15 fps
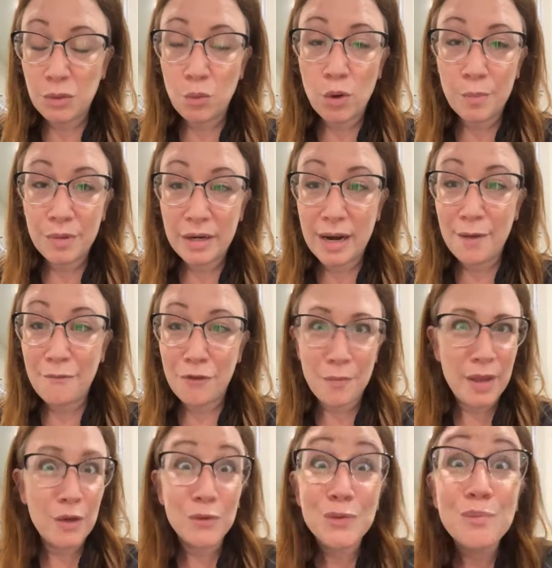She warmed it up
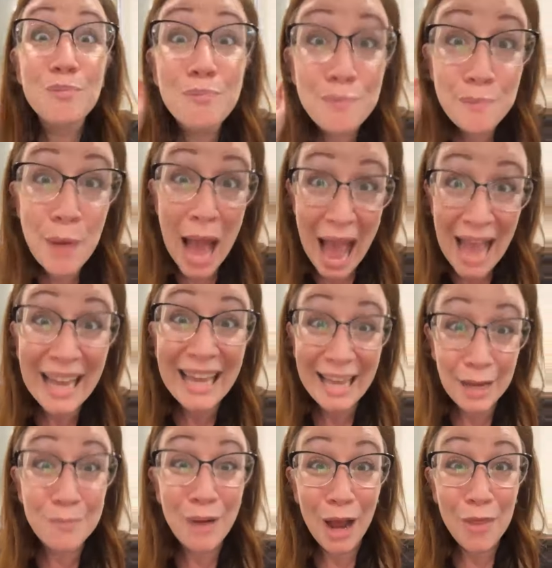for me. It was
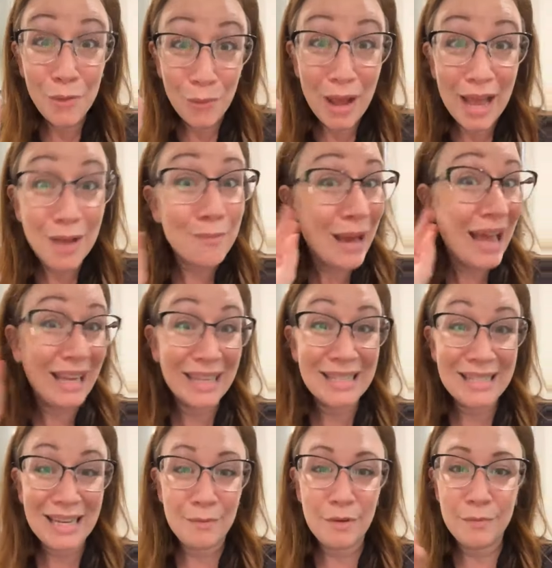banging, by the way,
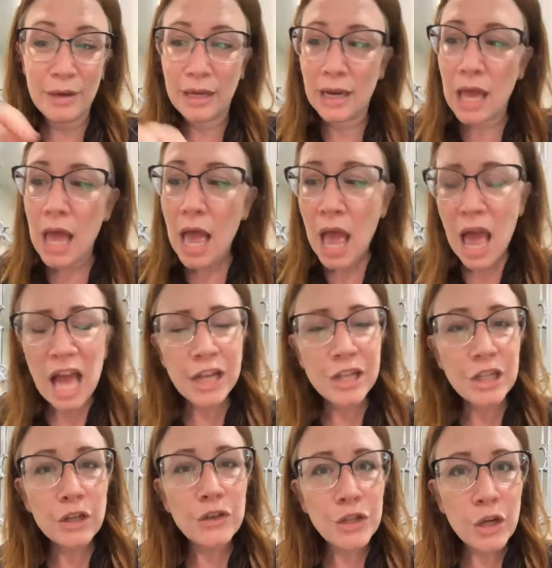banging cinnamon bun.
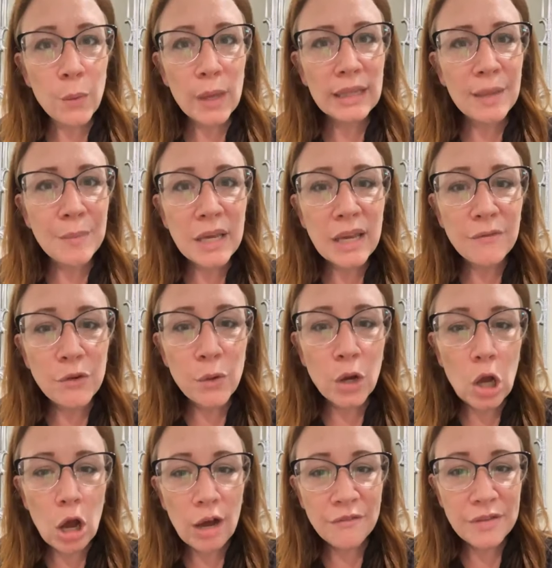And she goes, you know what? Let me give
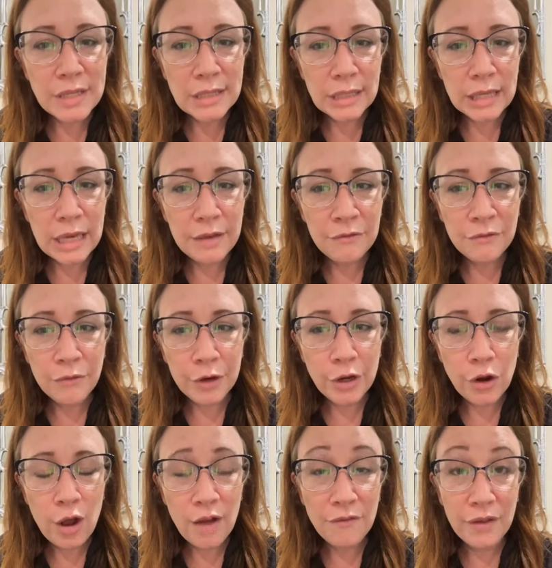you a coffee sleeve
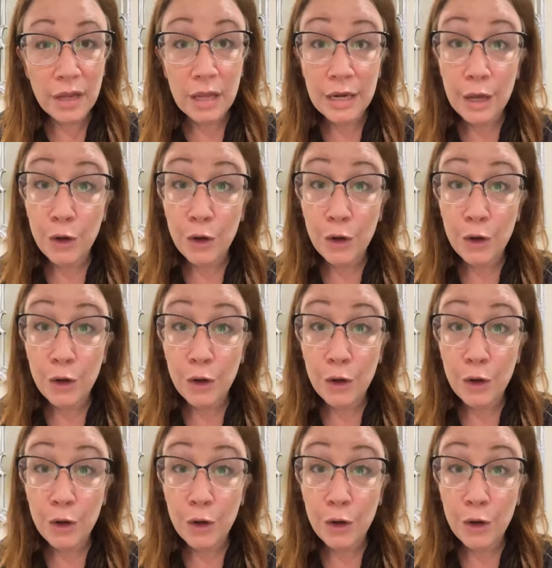for your coffee.